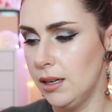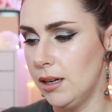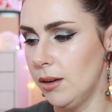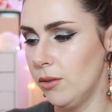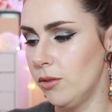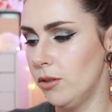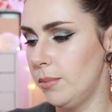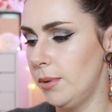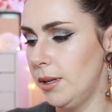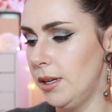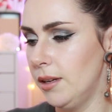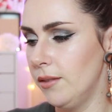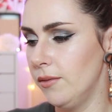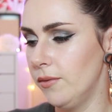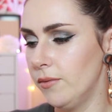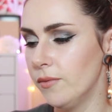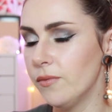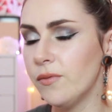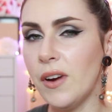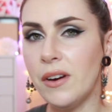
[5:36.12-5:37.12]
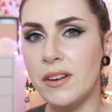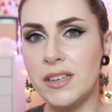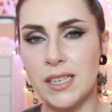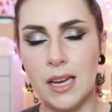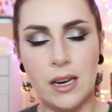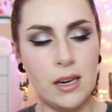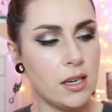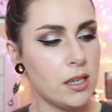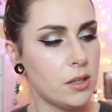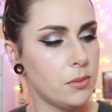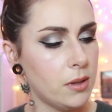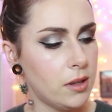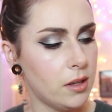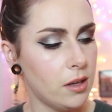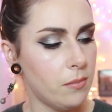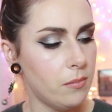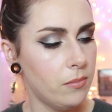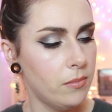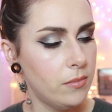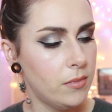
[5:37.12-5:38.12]
I'm going to be very delicate with
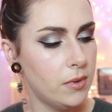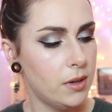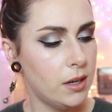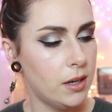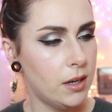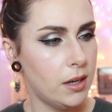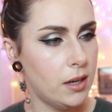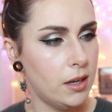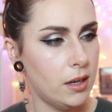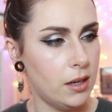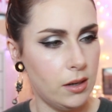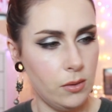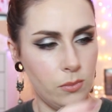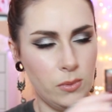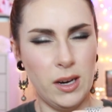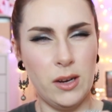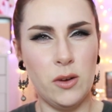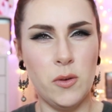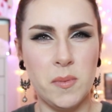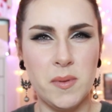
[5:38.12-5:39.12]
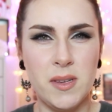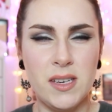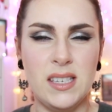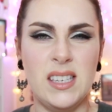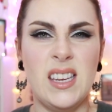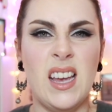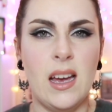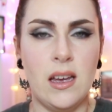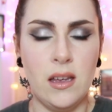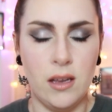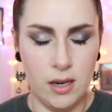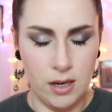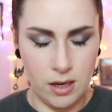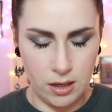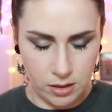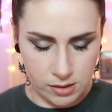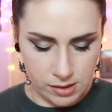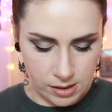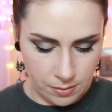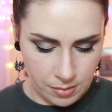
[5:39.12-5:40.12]
them. Uh, will I open this? Yeah, and
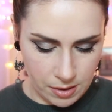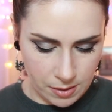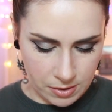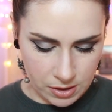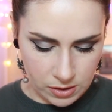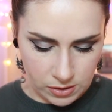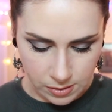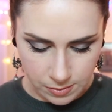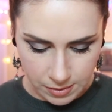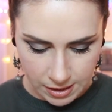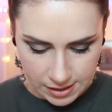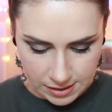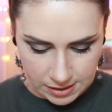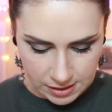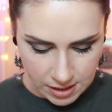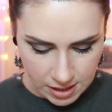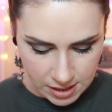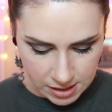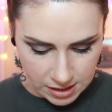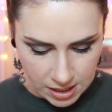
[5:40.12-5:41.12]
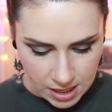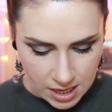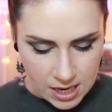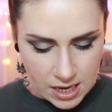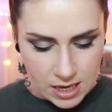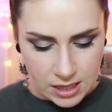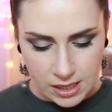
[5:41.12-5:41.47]
I'll, so I'll probably use them again tonight.